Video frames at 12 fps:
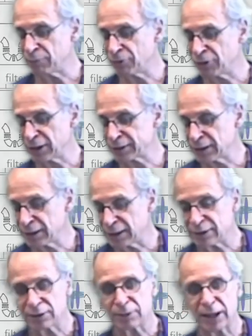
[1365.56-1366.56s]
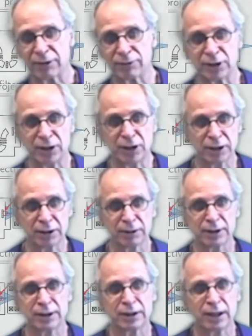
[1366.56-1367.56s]
filter, as we have it here.
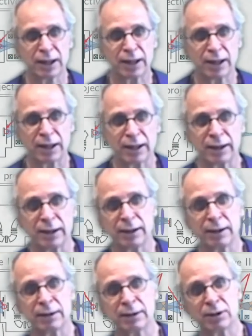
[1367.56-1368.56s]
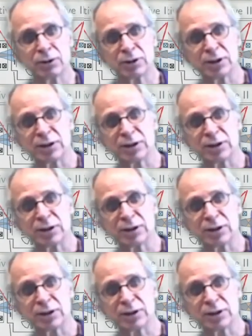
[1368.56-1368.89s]
I don't